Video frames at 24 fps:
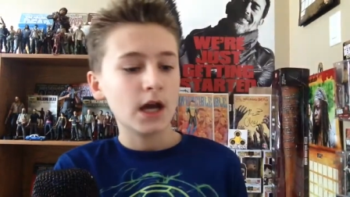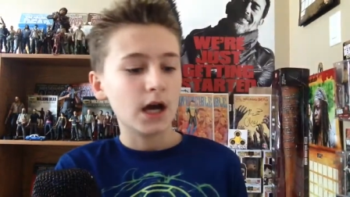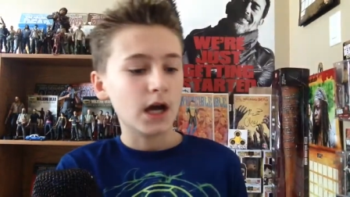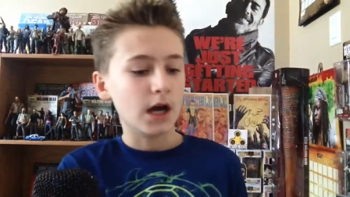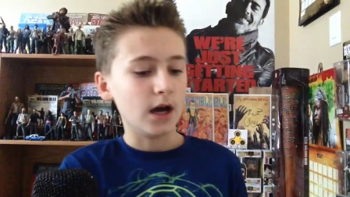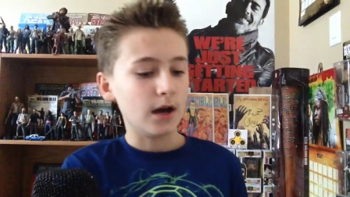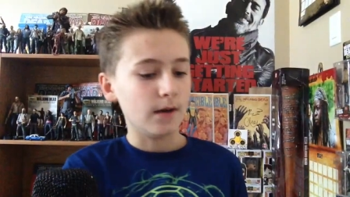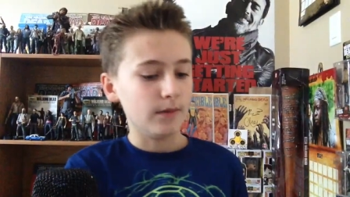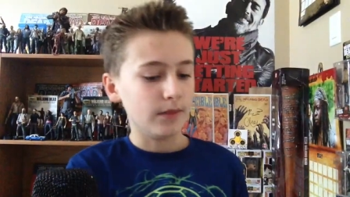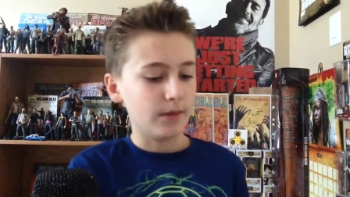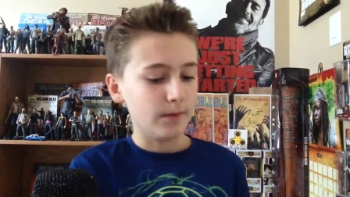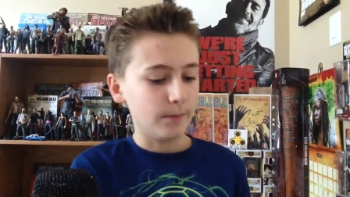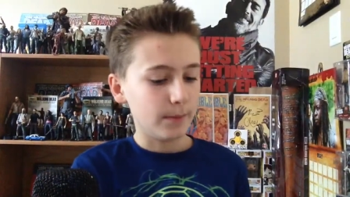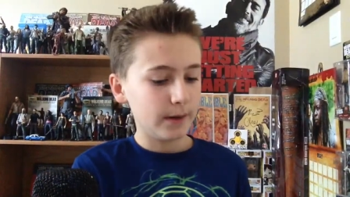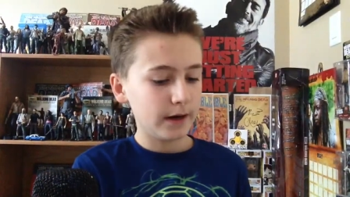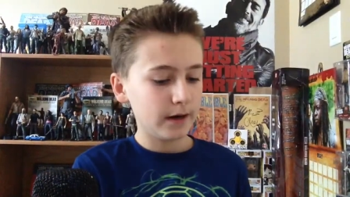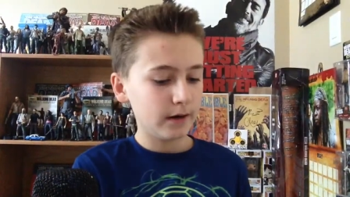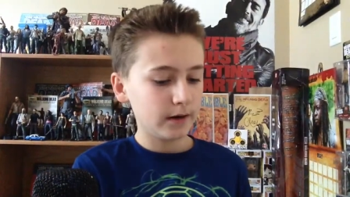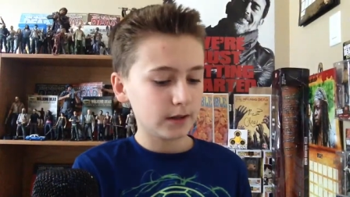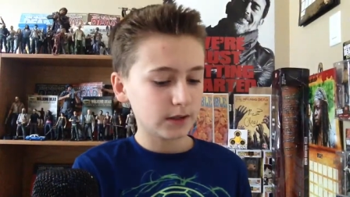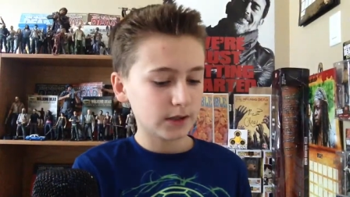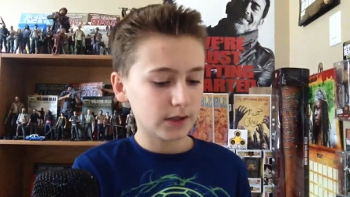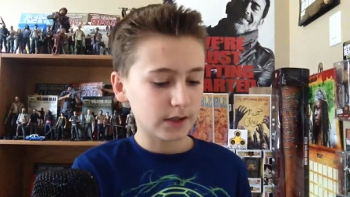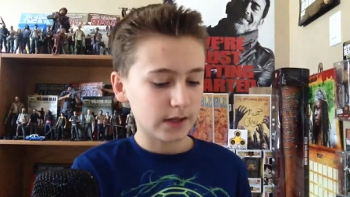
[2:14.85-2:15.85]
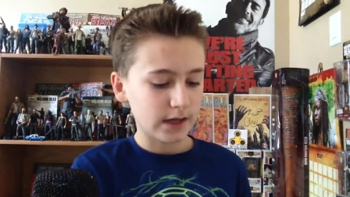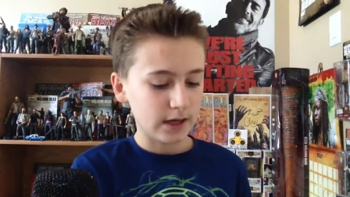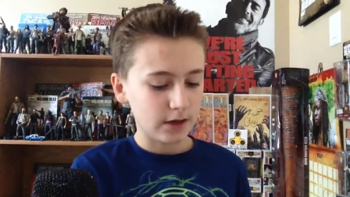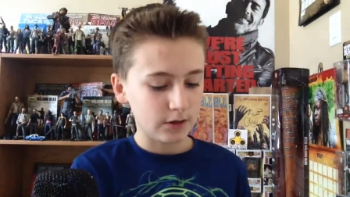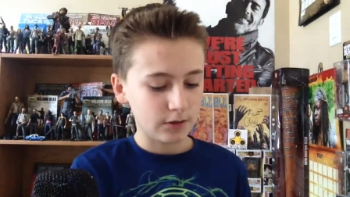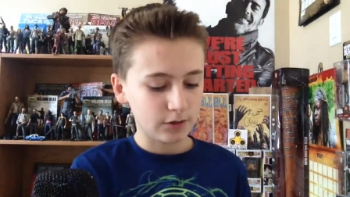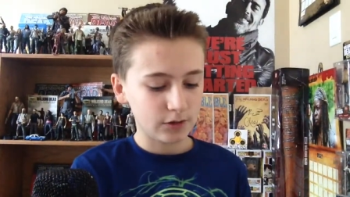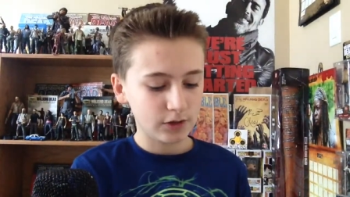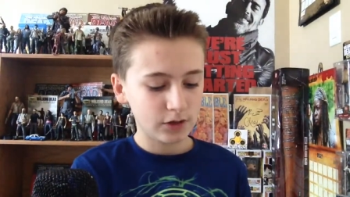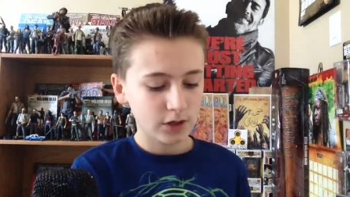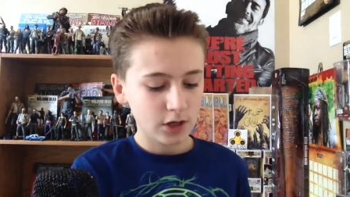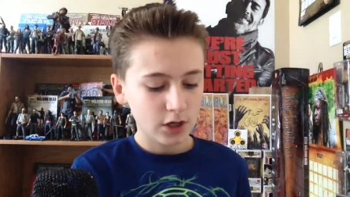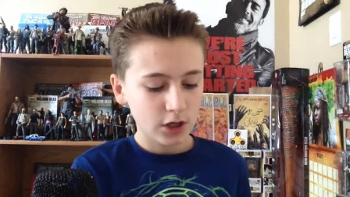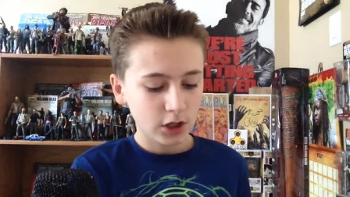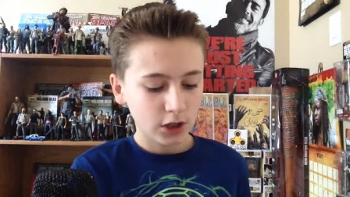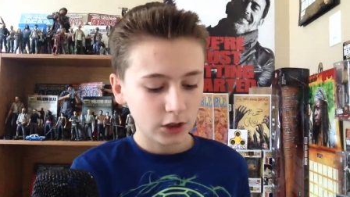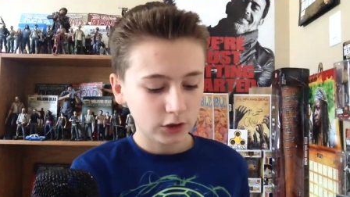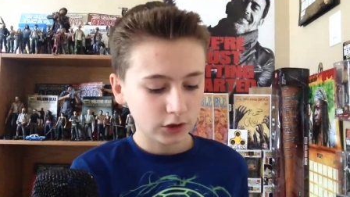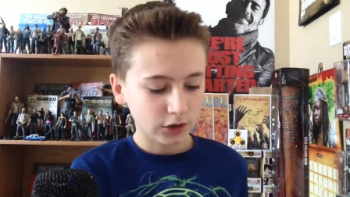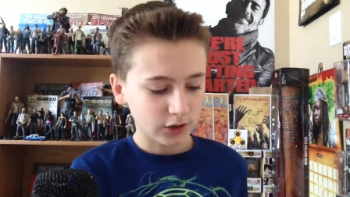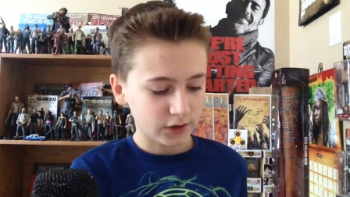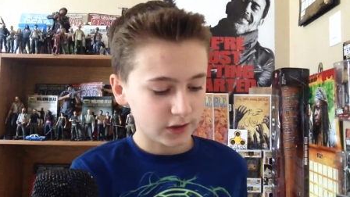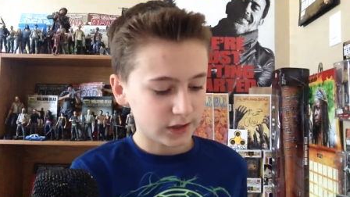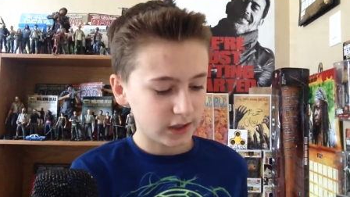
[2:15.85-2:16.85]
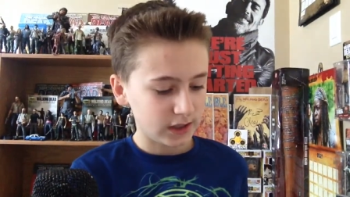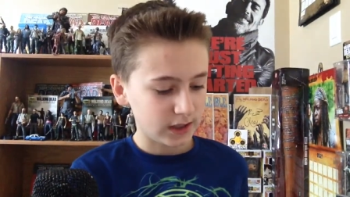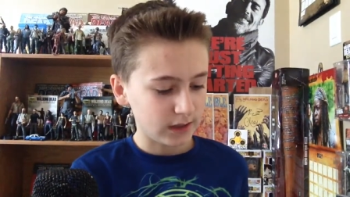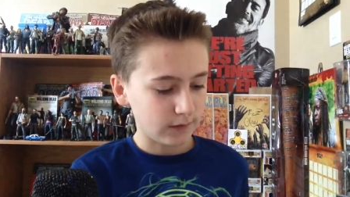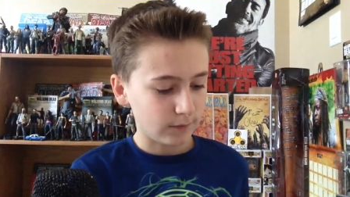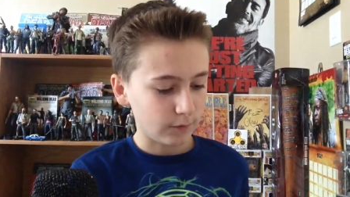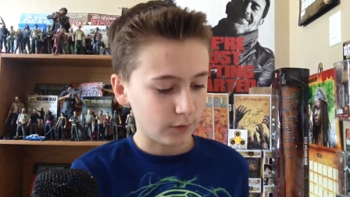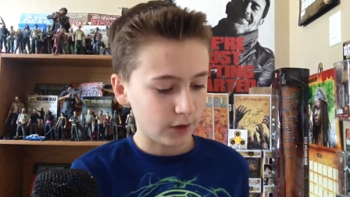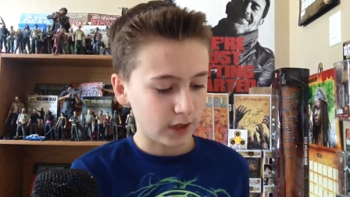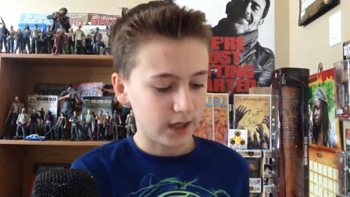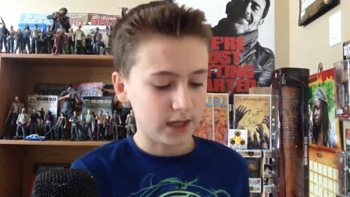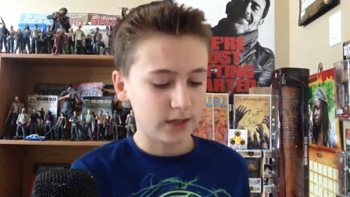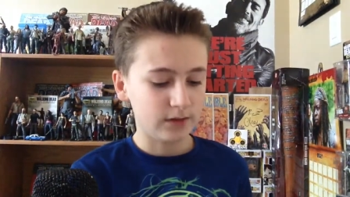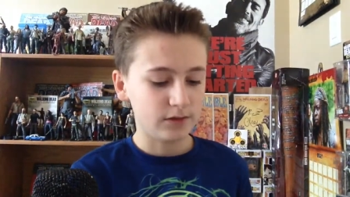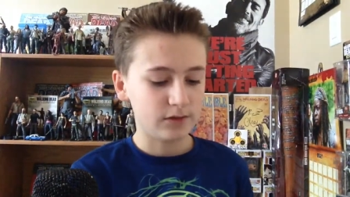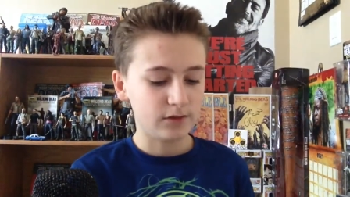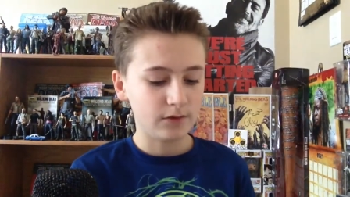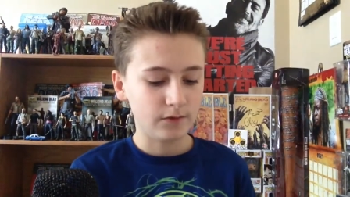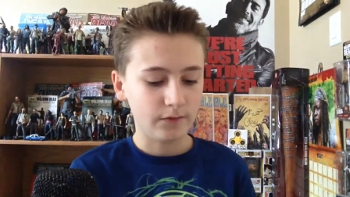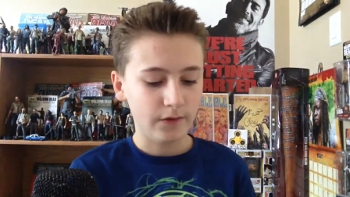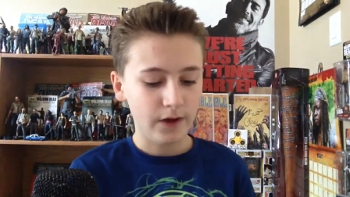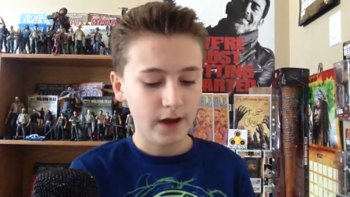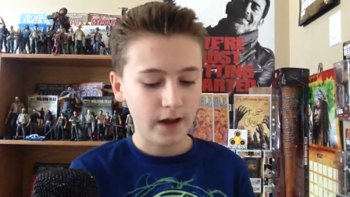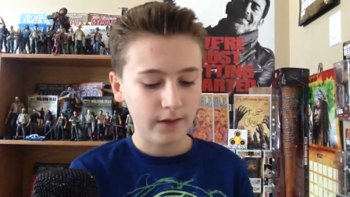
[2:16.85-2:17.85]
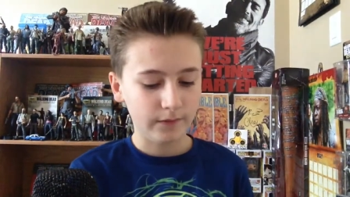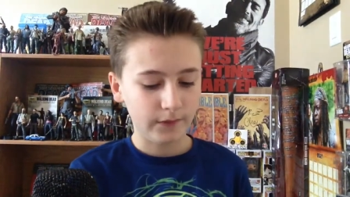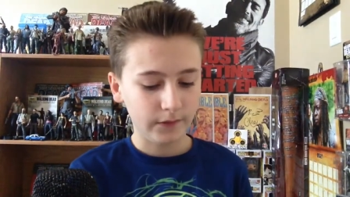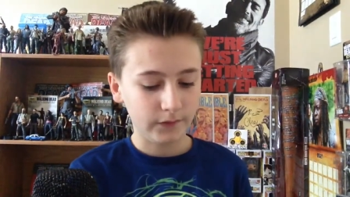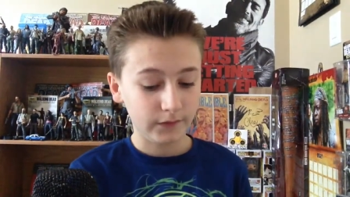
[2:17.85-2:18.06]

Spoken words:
the Barrington house, to see if Rick can survive,